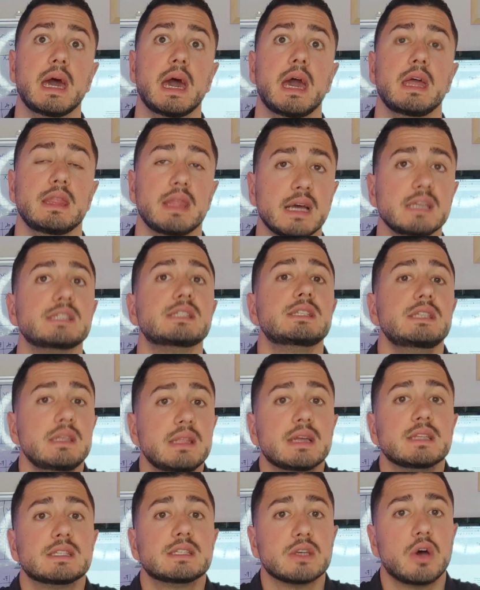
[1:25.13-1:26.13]
And I
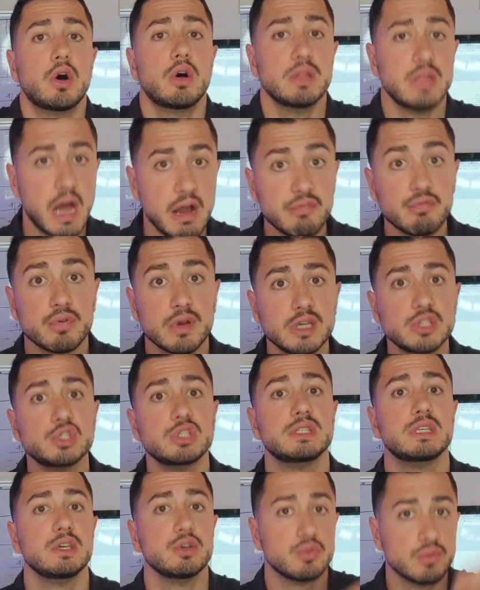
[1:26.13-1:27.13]
see that on
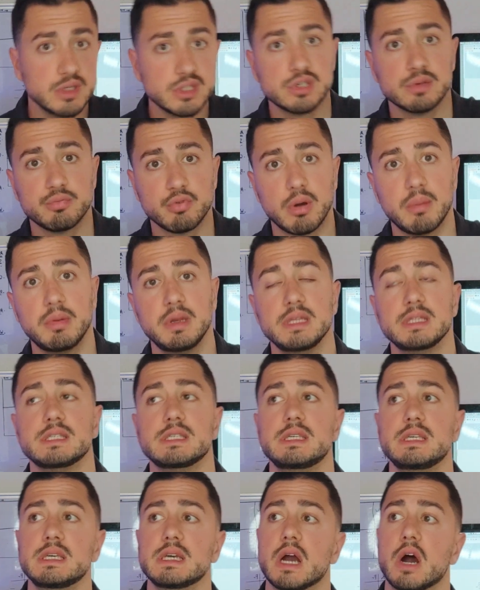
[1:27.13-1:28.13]
average, it increased the
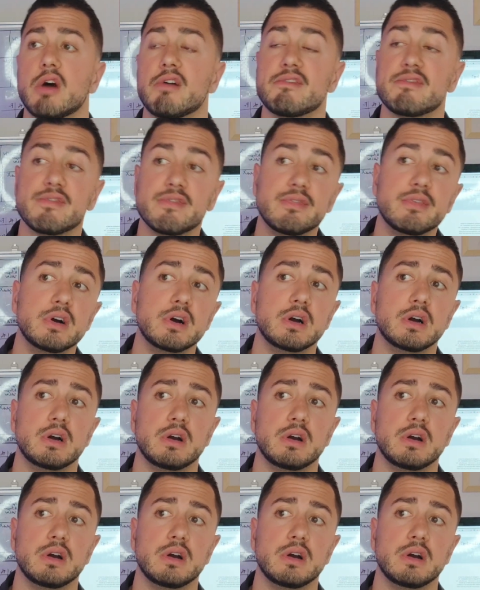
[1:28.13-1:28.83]
probability of